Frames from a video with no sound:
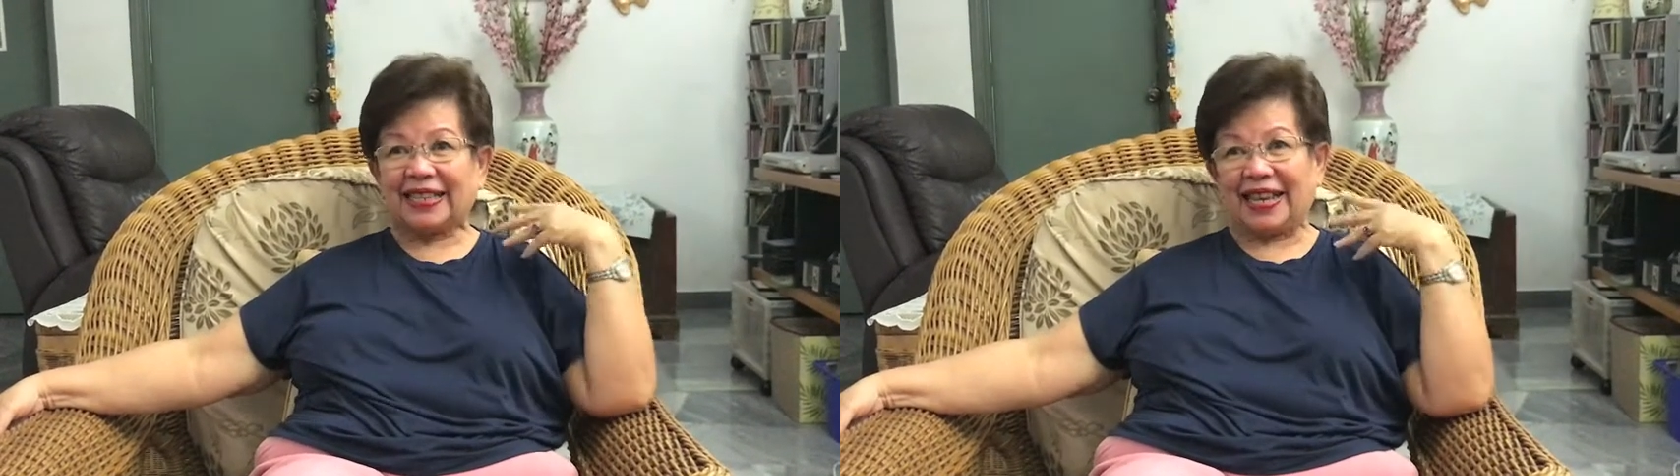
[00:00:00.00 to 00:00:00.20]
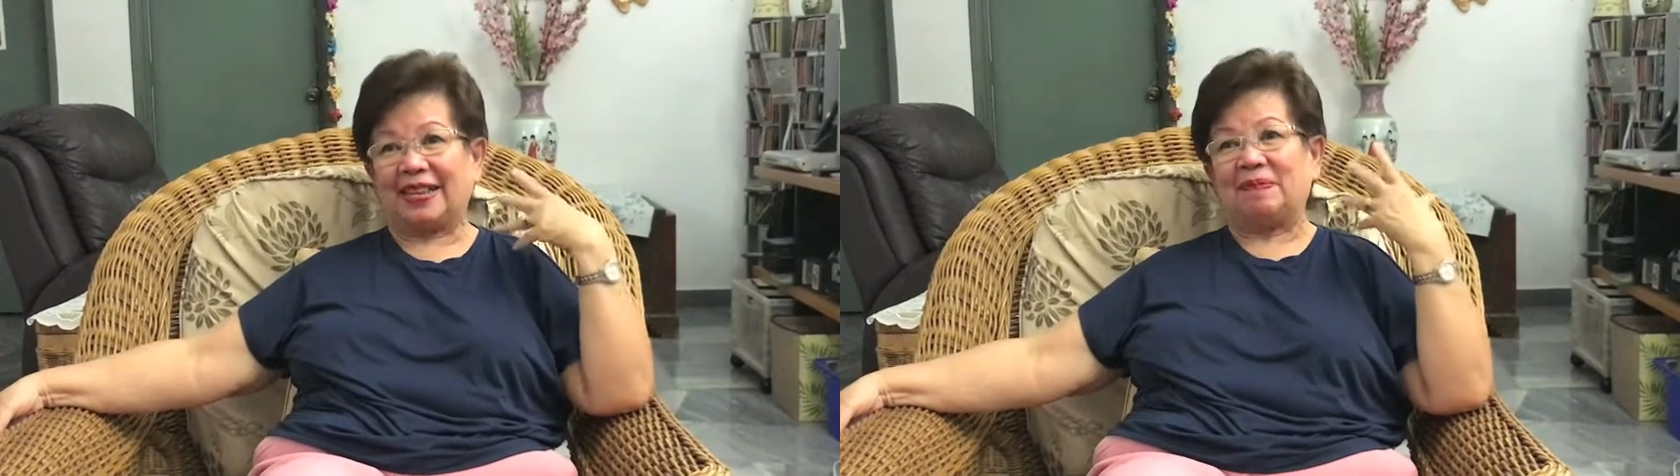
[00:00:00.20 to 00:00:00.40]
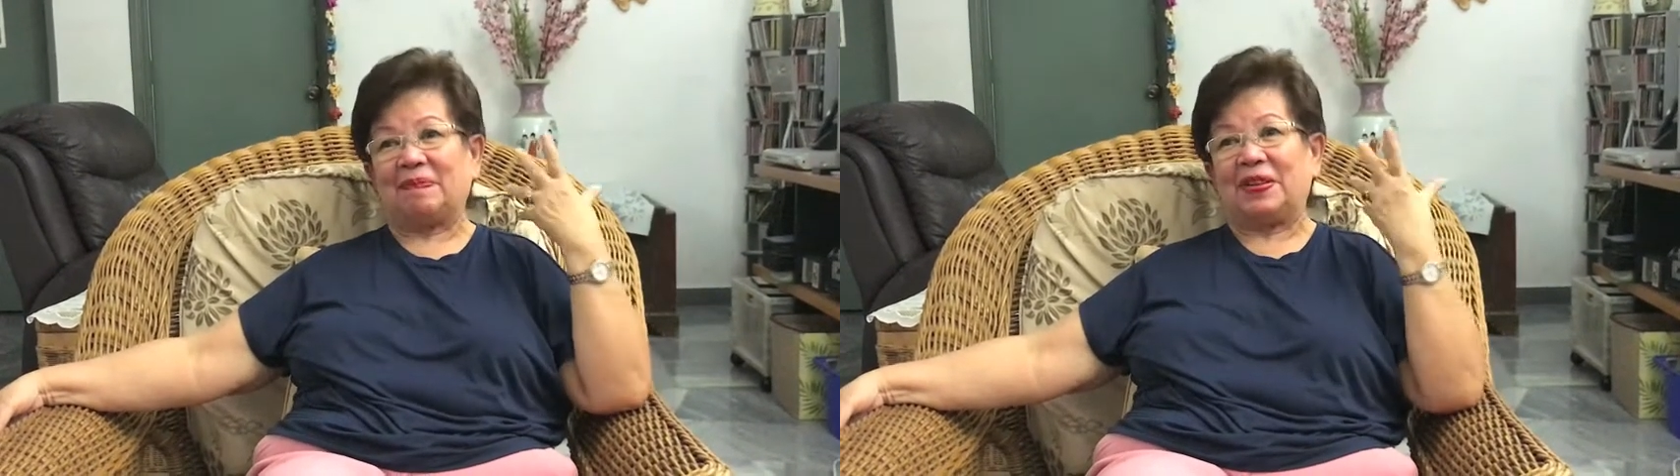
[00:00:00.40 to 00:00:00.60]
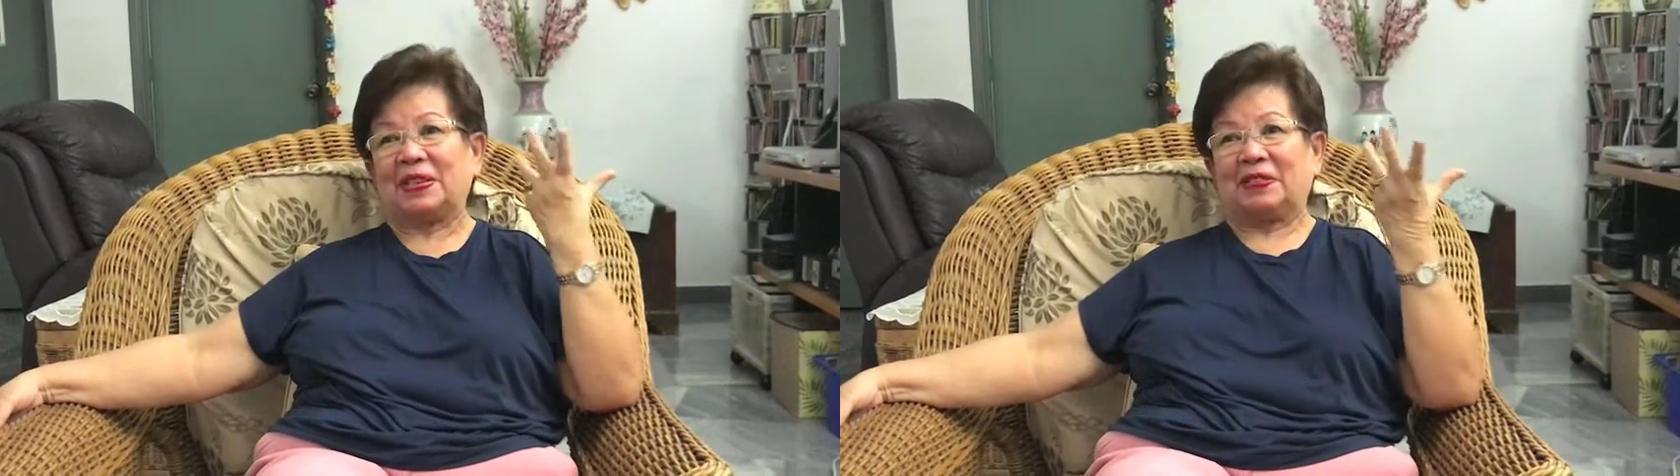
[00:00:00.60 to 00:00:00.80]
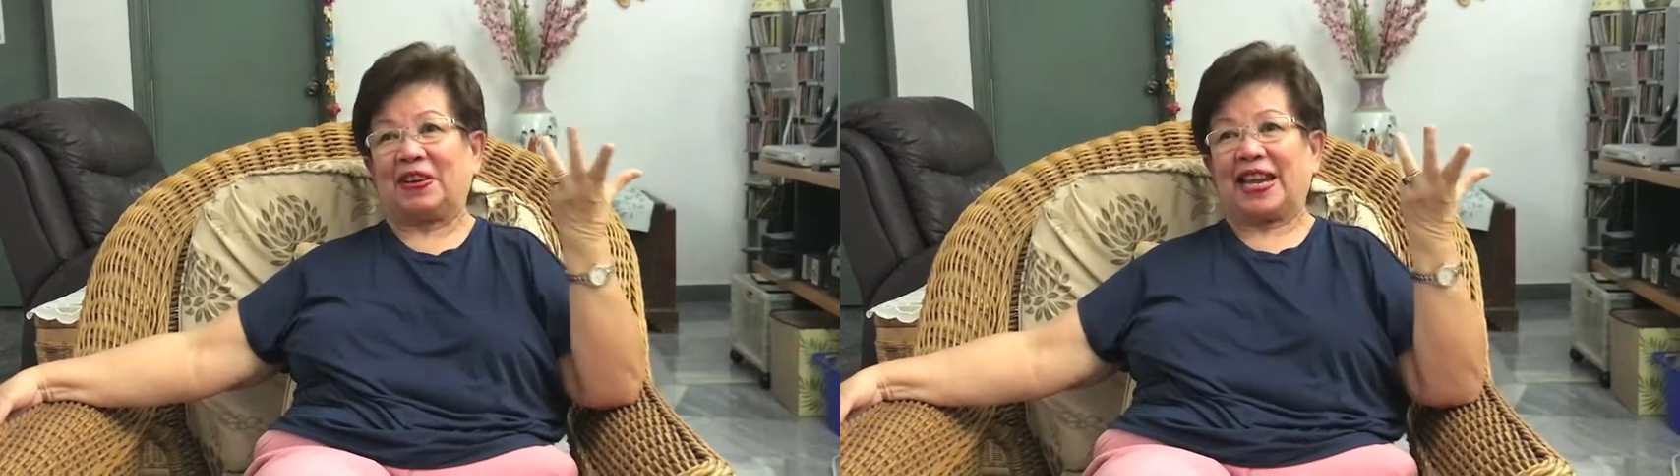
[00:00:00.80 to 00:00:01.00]
then it
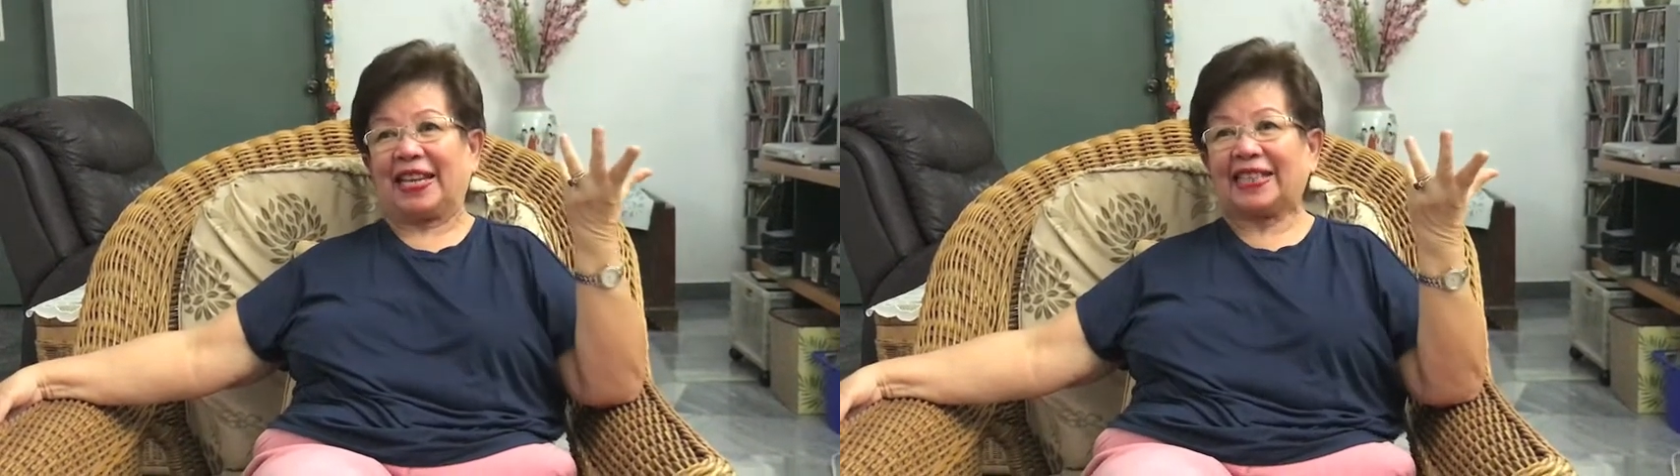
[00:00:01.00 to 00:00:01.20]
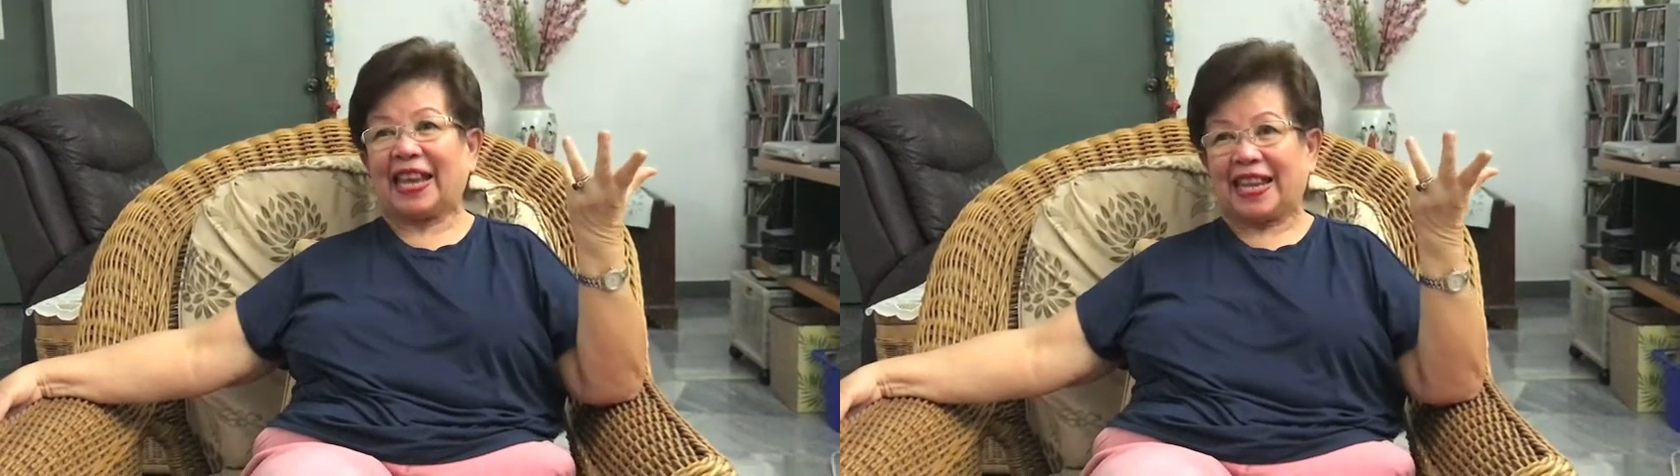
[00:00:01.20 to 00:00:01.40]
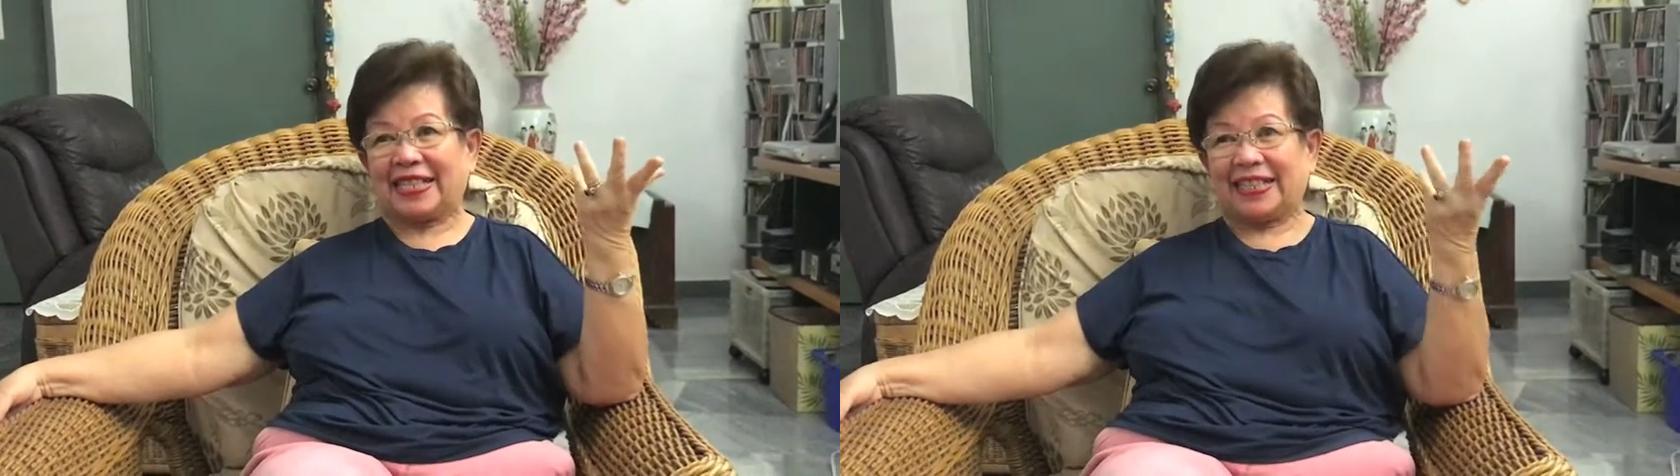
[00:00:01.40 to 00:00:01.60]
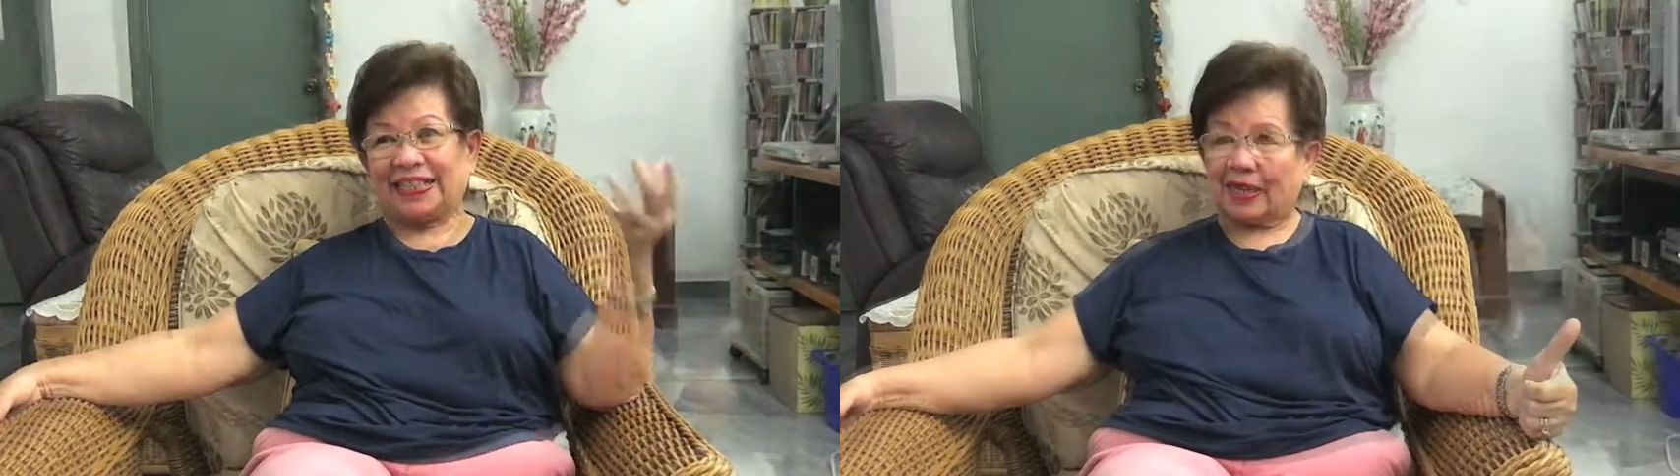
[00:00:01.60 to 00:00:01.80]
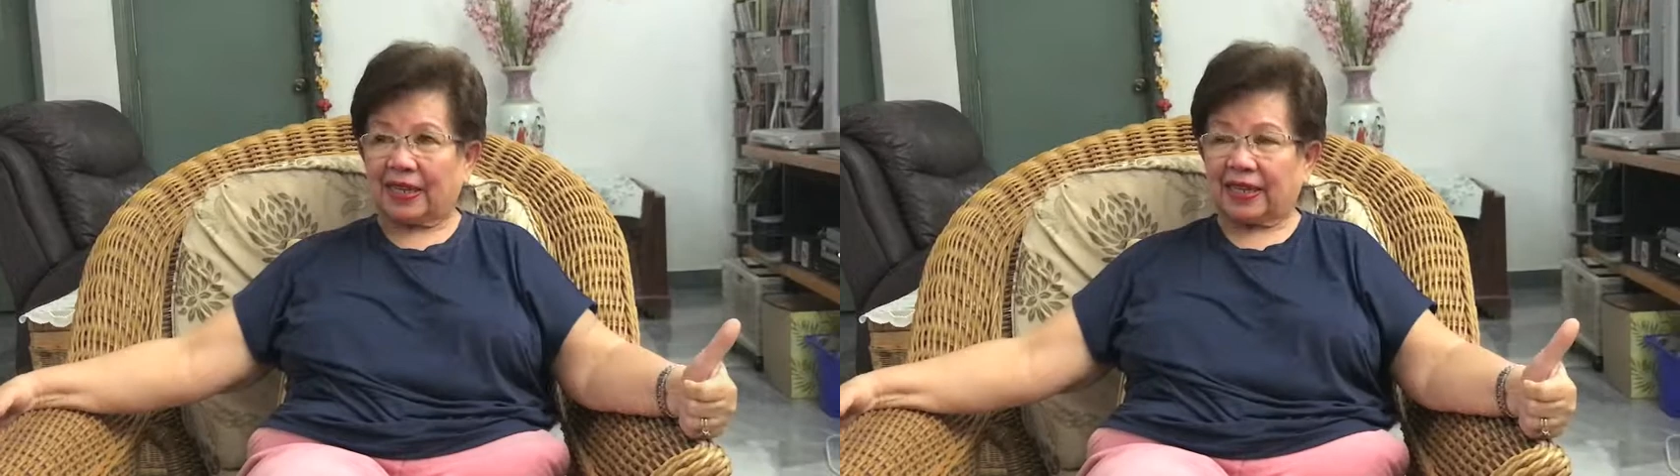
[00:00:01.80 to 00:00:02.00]
looks very untidy.